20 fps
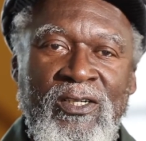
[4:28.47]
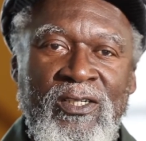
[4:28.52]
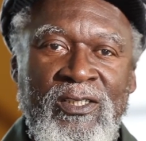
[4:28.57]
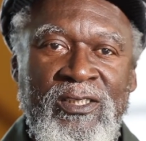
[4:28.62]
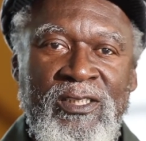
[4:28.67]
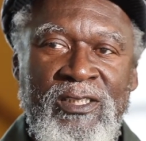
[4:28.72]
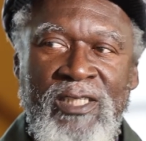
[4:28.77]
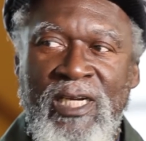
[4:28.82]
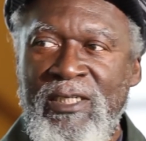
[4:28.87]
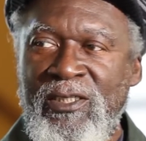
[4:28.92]

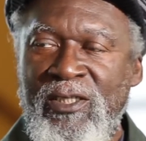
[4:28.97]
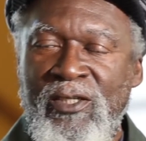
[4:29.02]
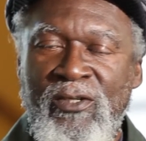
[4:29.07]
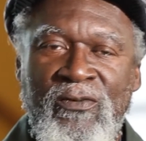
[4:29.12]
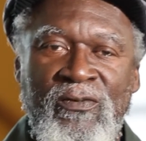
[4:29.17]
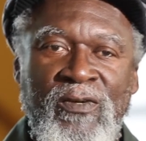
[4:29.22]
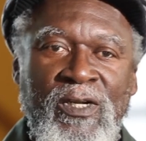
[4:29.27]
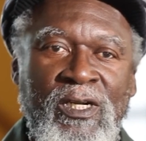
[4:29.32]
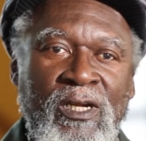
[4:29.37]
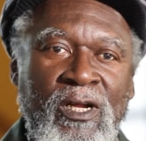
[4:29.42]
Chateau
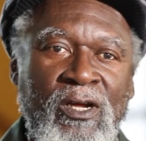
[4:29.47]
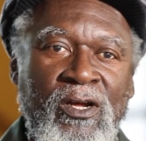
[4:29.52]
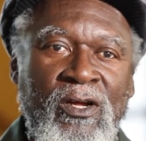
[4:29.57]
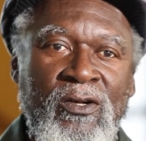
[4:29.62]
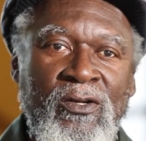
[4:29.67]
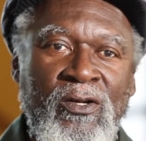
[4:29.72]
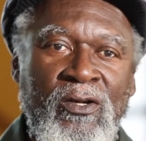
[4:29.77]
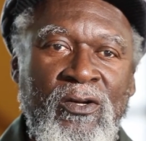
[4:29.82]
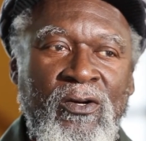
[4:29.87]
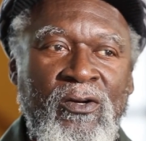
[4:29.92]

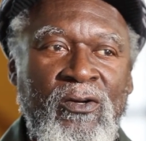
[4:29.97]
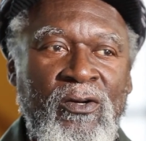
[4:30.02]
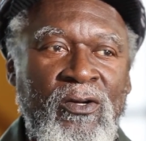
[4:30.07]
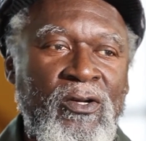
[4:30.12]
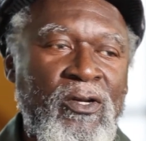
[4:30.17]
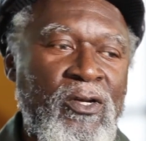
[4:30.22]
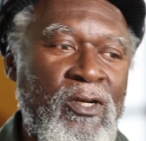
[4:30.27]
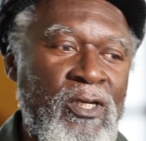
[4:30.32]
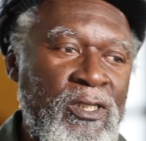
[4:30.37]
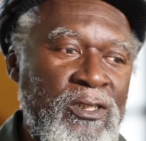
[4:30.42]
Ballon or
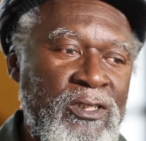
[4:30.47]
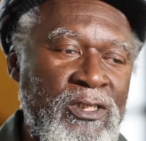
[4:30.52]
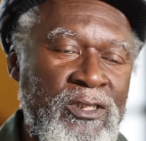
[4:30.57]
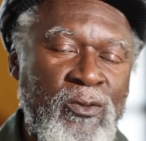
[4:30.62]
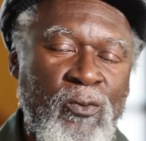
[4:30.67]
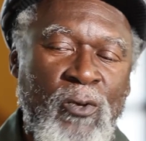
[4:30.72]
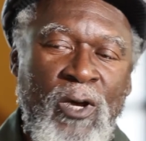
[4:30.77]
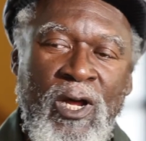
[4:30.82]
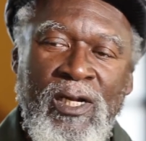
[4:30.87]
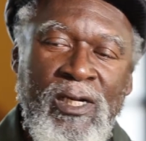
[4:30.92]

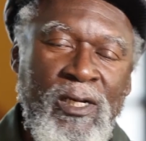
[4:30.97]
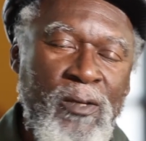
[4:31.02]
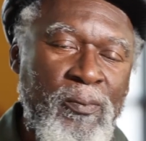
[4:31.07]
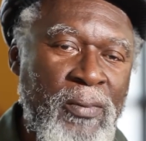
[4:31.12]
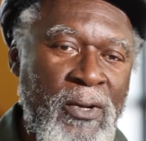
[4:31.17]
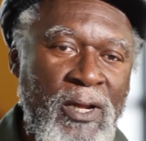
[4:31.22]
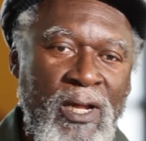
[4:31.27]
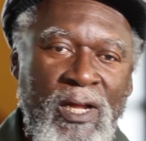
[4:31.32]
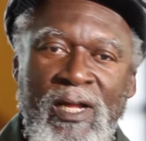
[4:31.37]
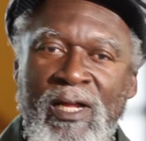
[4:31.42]
Juwan Le
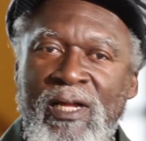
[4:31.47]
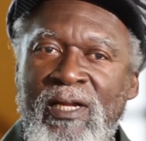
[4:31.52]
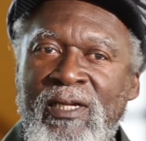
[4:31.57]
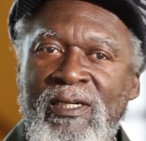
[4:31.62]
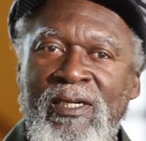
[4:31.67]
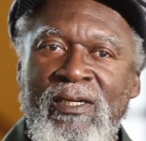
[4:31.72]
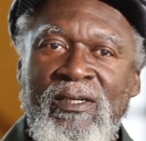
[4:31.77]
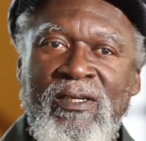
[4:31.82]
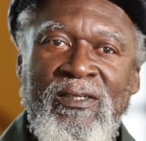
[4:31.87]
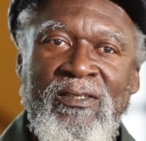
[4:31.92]

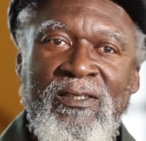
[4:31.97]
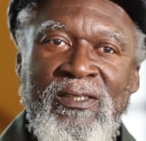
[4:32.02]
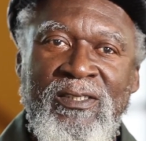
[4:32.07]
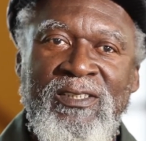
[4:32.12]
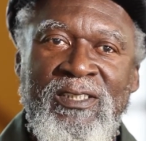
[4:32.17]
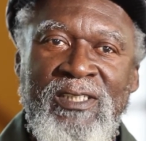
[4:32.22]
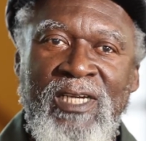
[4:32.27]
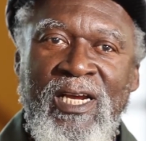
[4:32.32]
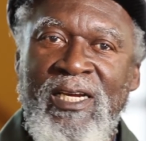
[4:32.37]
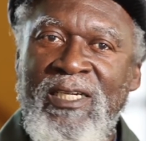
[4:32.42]
Pan, a
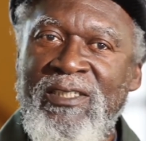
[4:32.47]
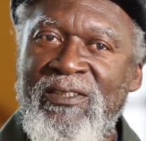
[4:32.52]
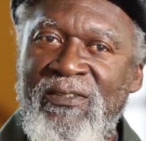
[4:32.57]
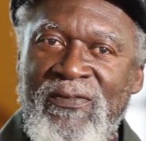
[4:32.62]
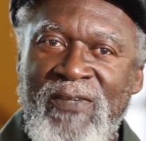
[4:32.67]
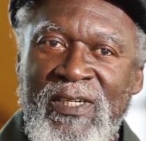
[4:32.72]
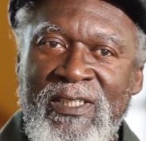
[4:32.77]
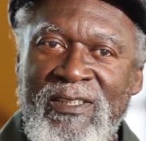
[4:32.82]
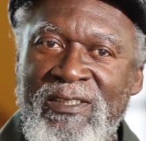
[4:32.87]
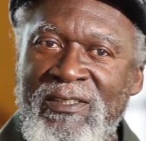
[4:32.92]
jazz
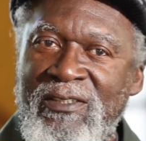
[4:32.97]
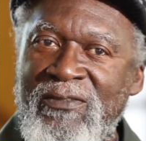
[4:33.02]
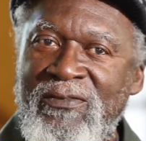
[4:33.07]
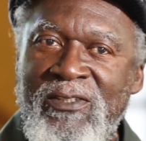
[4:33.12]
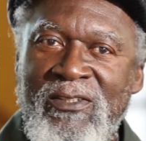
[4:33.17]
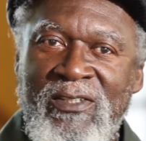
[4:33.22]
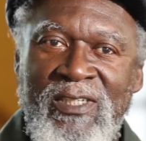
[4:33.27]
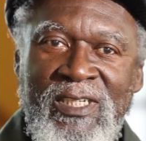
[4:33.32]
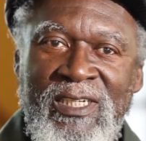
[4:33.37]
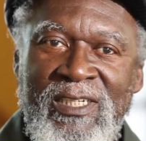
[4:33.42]

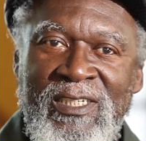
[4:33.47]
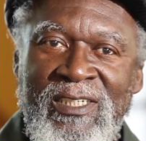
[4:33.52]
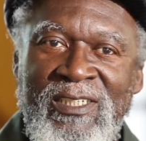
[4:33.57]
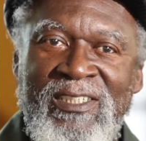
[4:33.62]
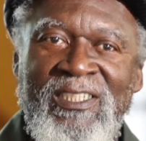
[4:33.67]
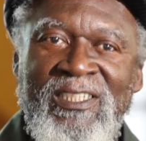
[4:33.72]
festival here,